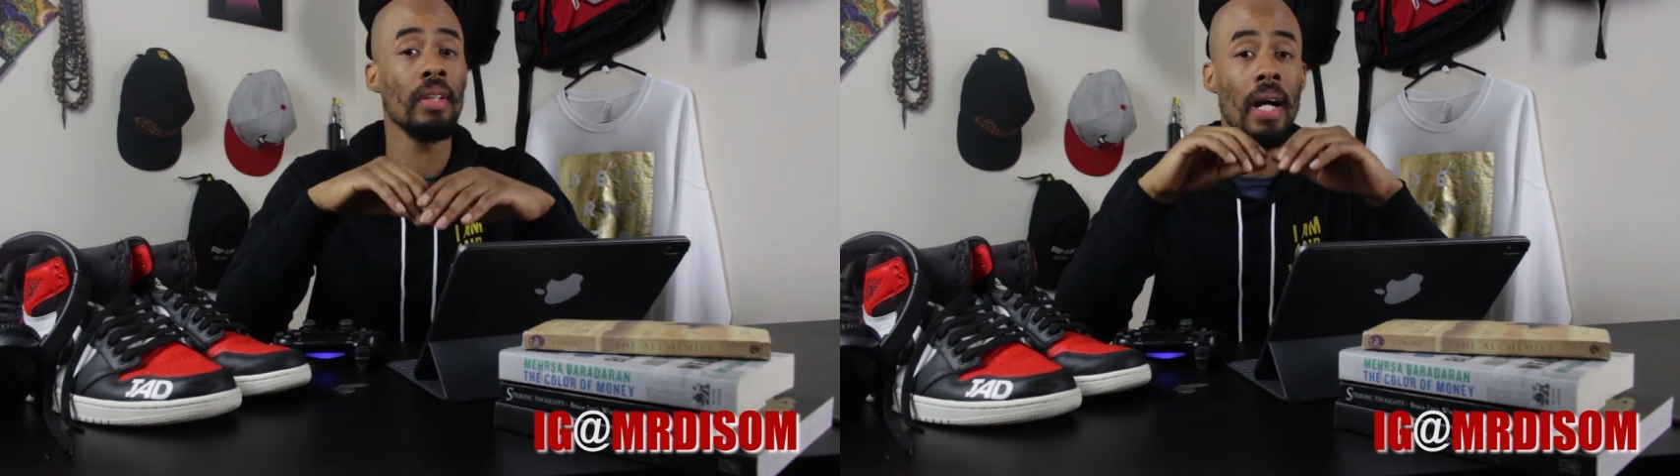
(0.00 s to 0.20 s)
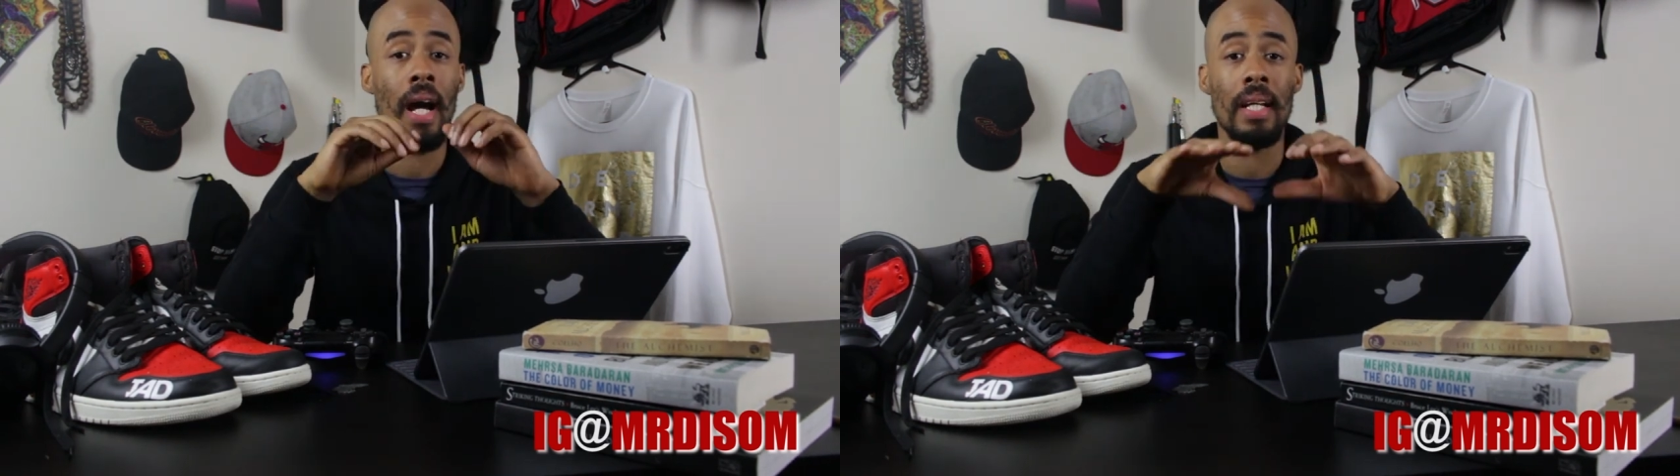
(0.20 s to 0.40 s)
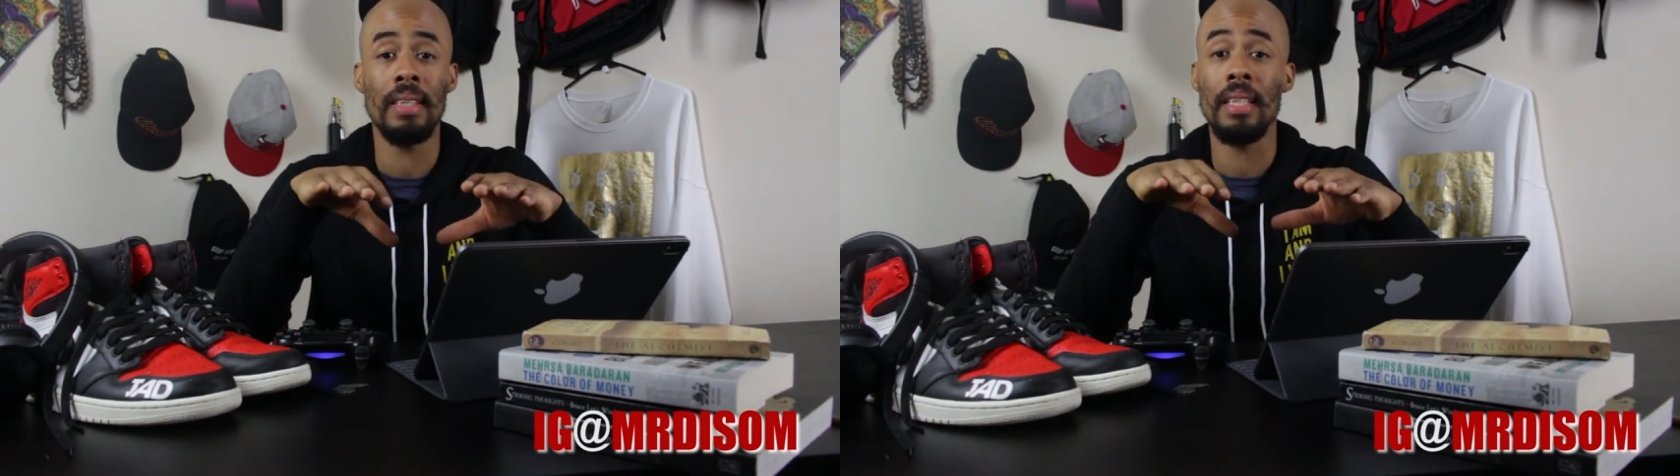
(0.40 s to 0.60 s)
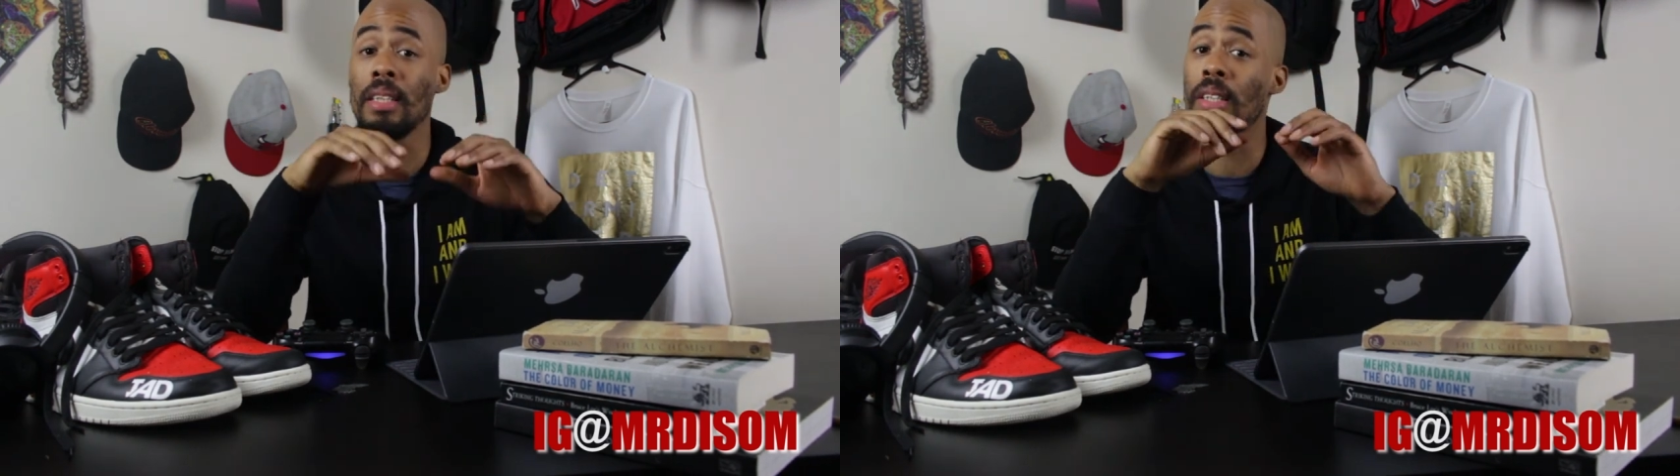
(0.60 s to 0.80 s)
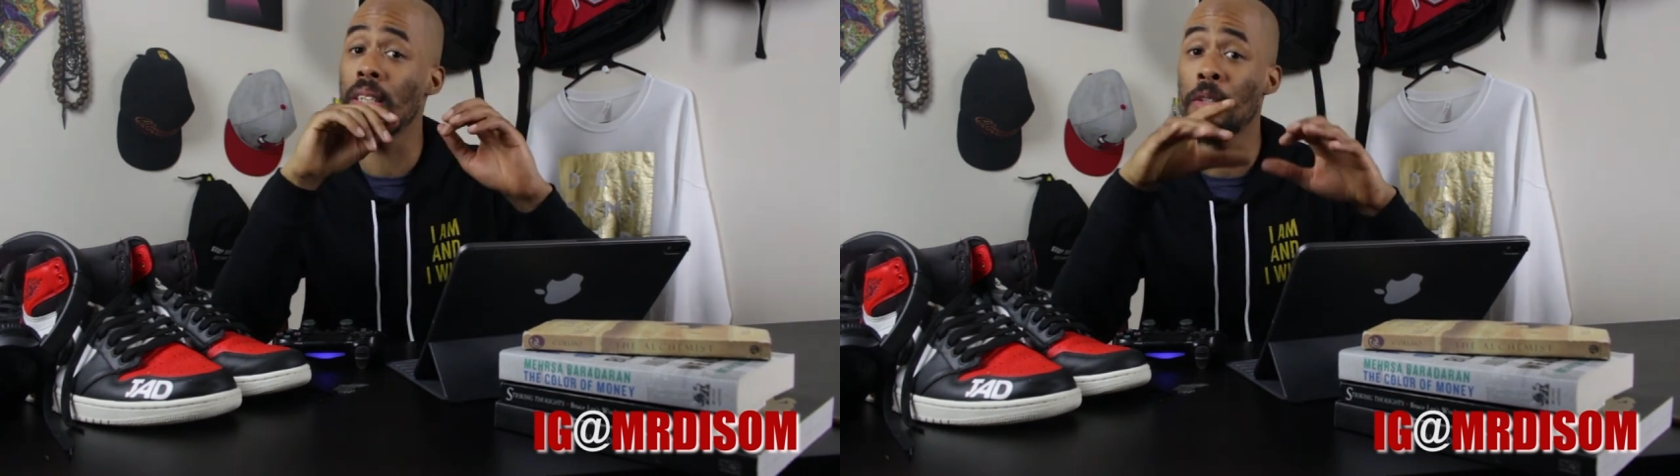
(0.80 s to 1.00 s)

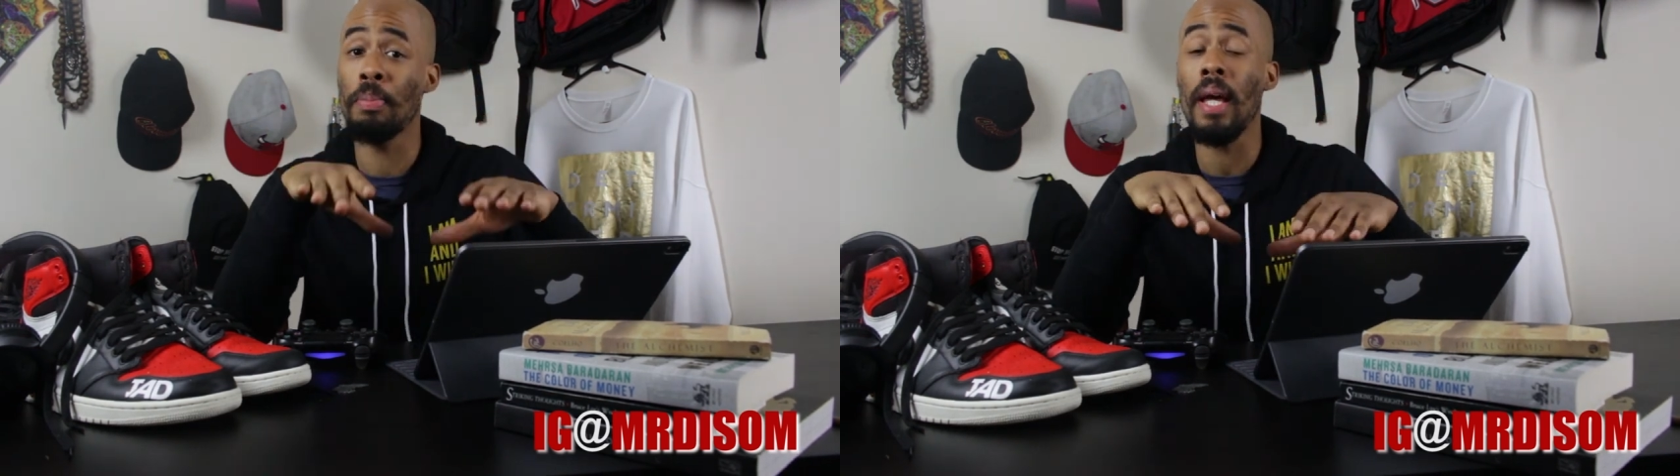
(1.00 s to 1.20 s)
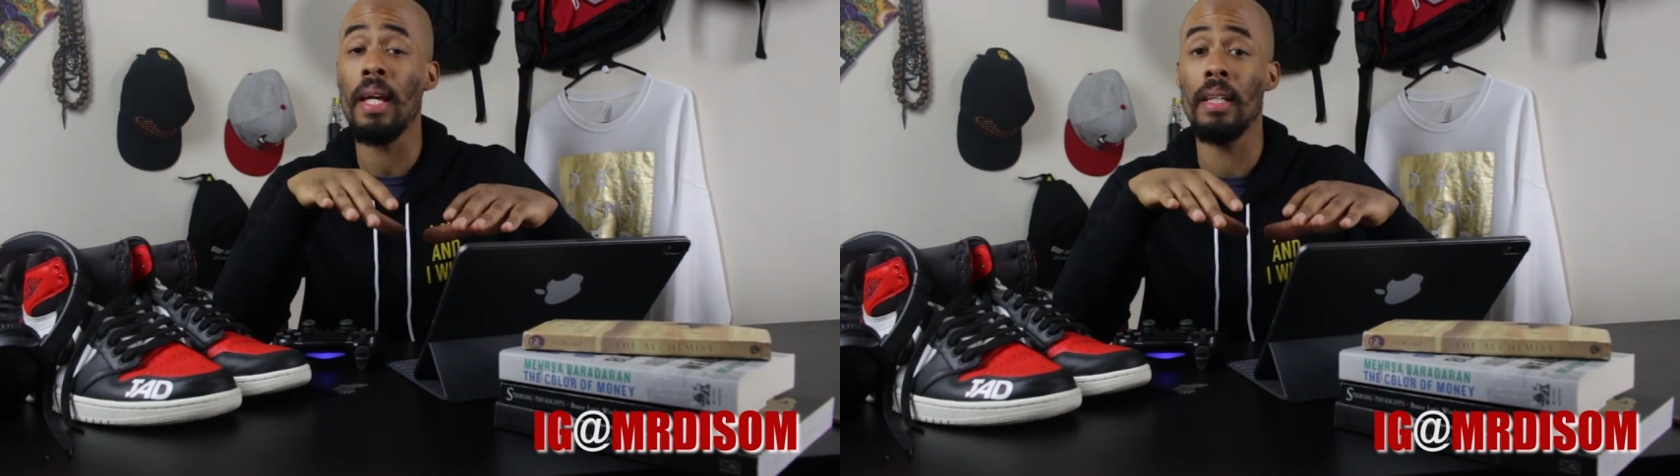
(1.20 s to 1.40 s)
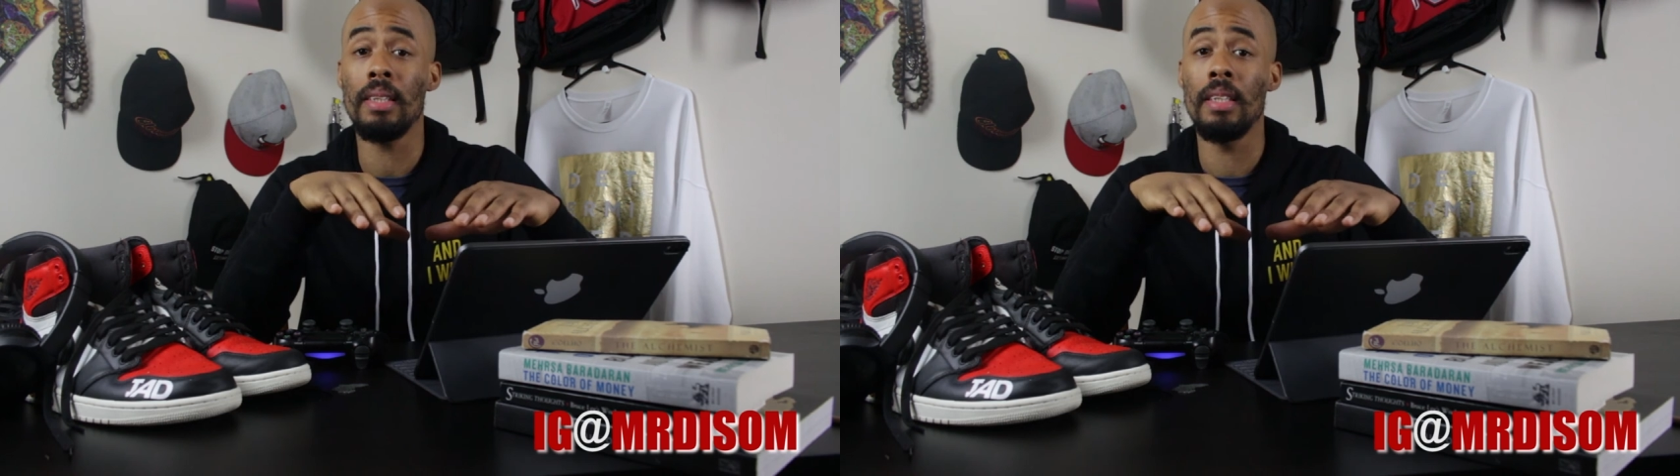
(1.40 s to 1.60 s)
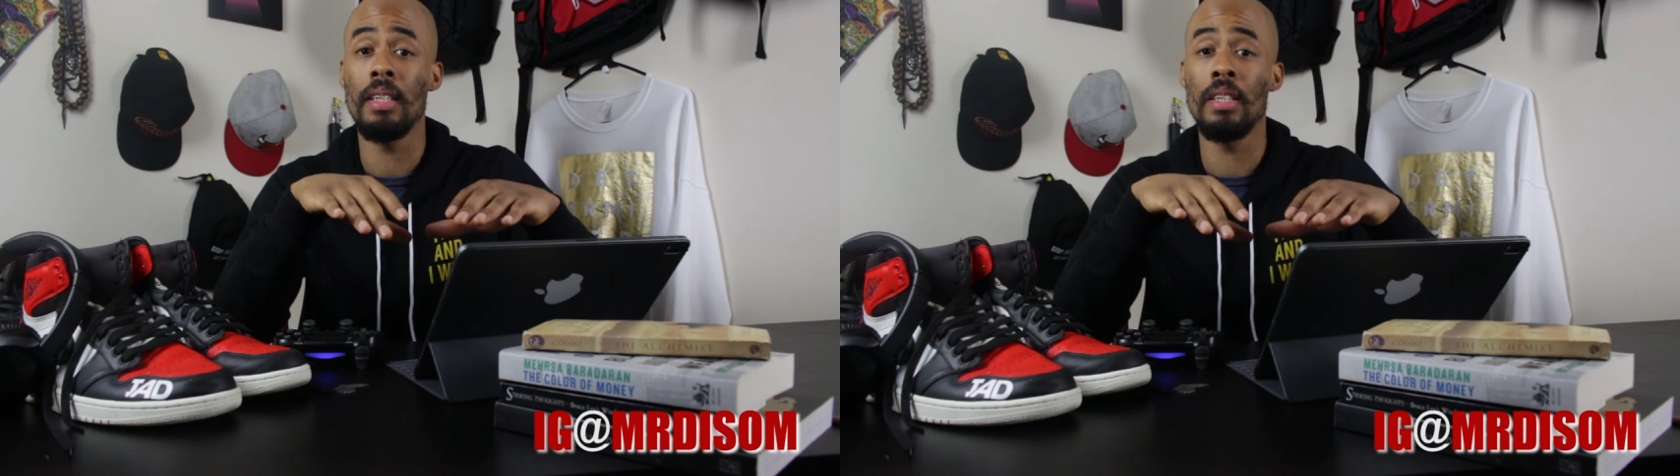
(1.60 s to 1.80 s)
content to this page.